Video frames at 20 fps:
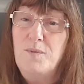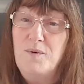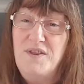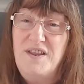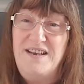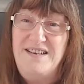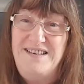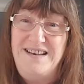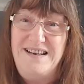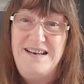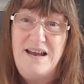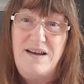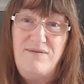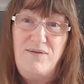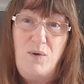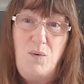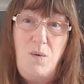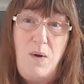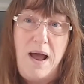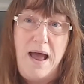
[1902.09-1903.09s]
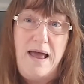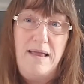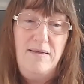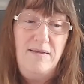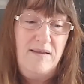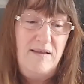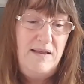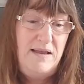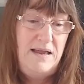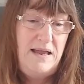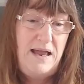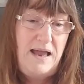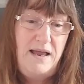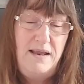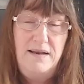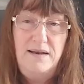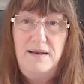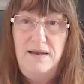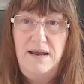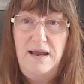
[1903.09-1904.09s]
but they did have a well,
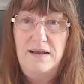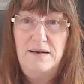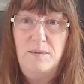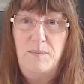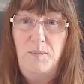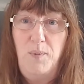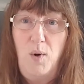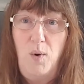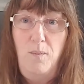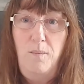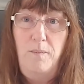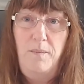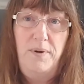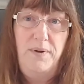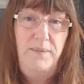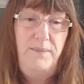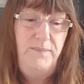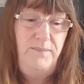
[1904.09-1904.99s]
and they had a pump